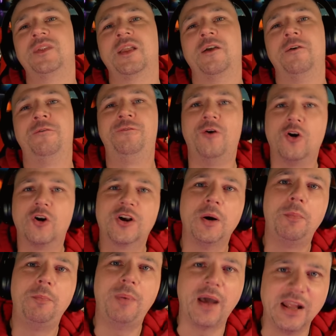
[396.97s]
fuck a
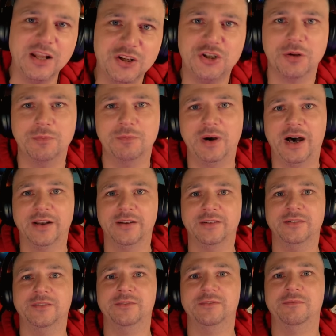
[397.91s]
pension,
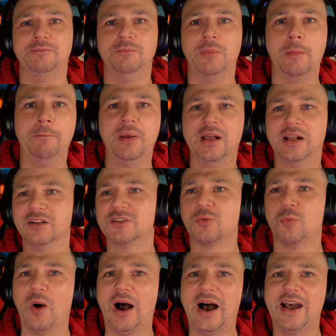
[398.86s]
man. My bills
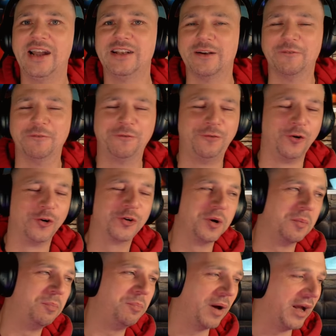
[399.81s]
wide, fuck
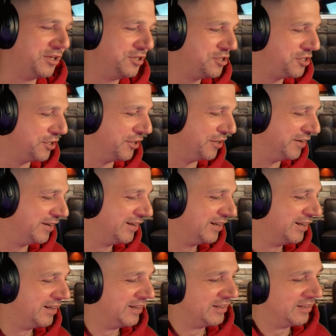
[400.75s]
a pension.
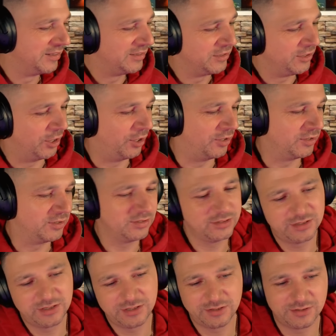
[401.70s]
Yo,
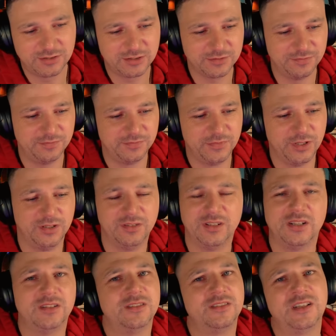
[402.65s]
it's, that,
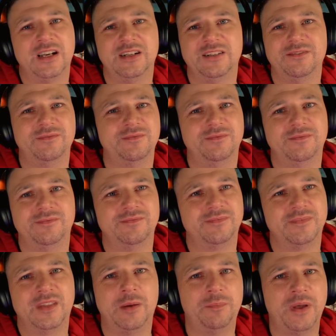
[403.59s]
that,
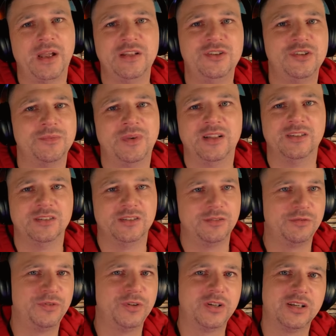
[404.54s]
that pension,
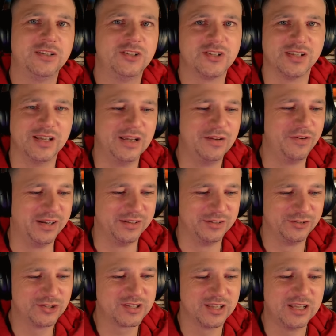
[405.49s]
man, fucking just leave it.
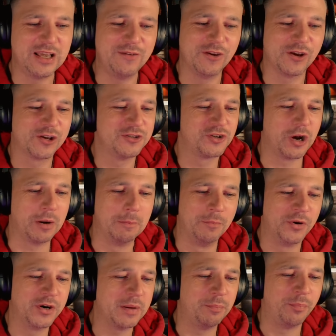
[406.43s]
Just leave it because you got
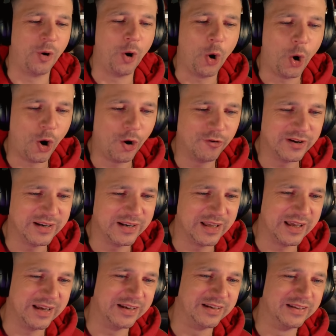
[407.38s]
money pouring
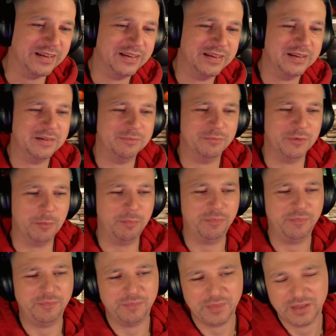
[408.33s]
in. Like
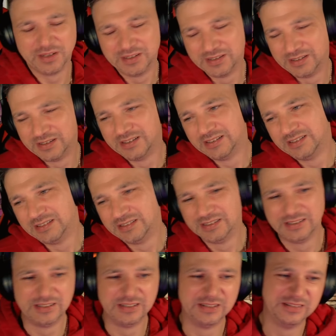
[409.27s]
a penguin, flipping
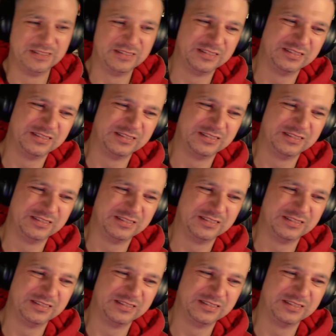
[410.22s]
the chicken, my